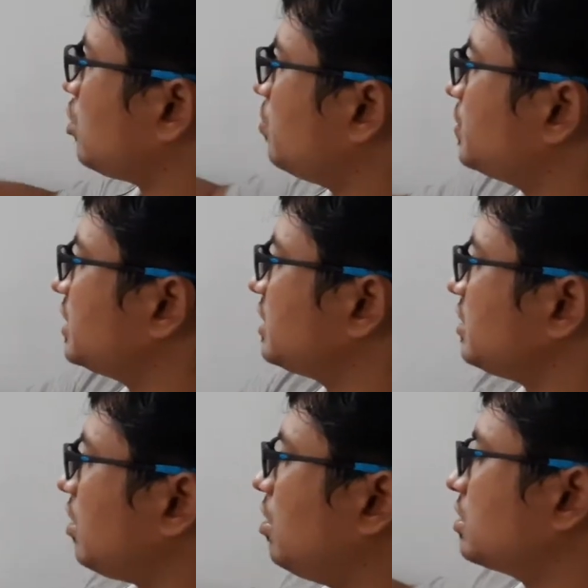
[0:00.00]

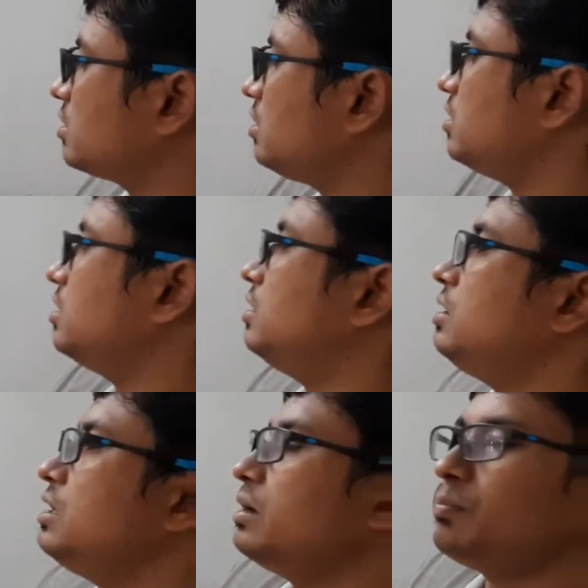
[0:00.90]
operator or the
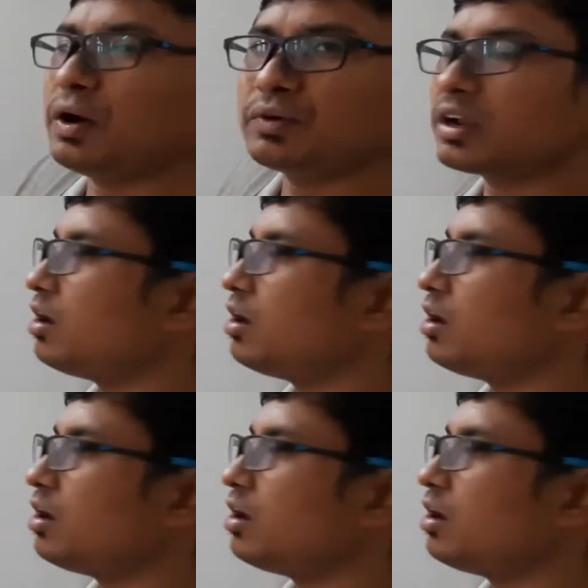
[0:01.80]
power